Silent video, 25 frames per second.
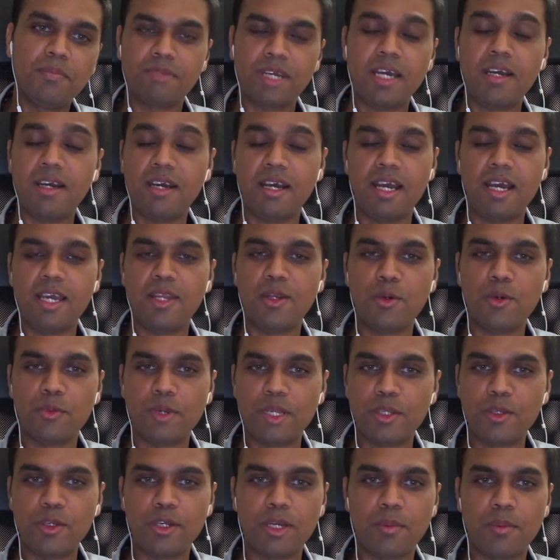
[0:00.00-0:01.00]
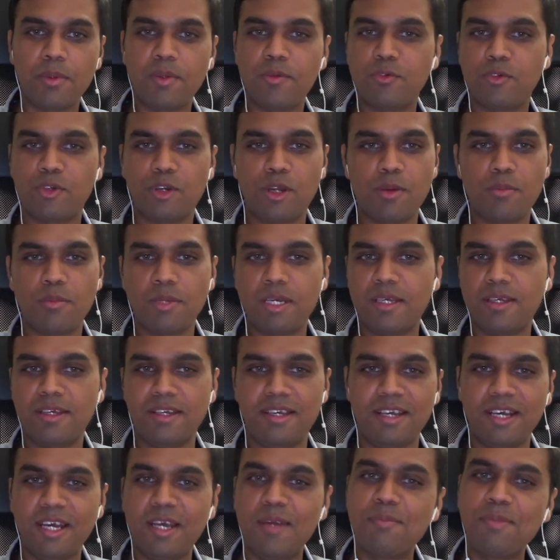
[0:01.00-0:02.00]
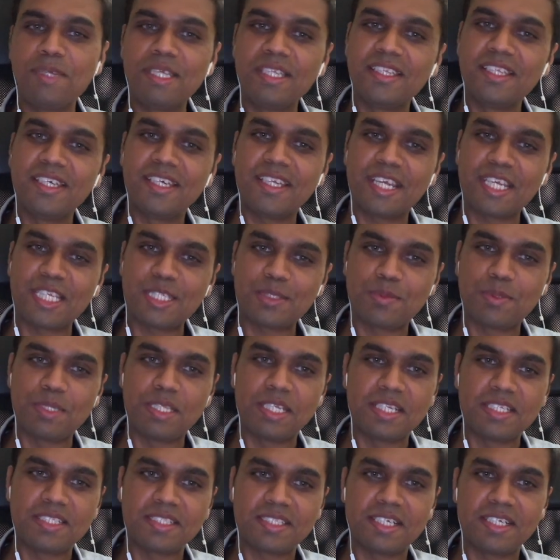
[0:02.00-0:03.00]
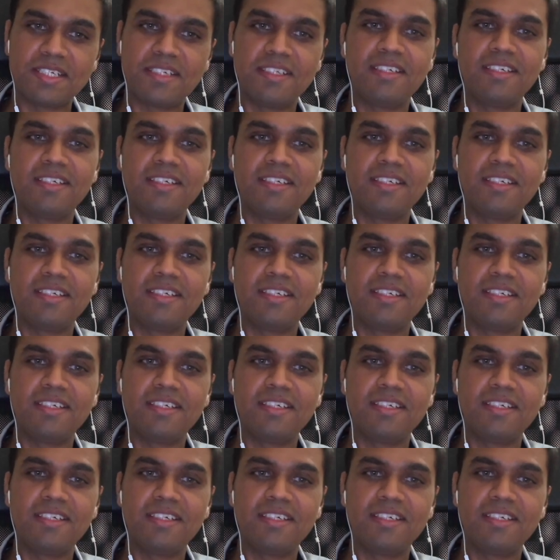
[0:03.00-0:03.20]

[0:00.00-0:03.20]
I know where you're coming from. I've been there, experienced it.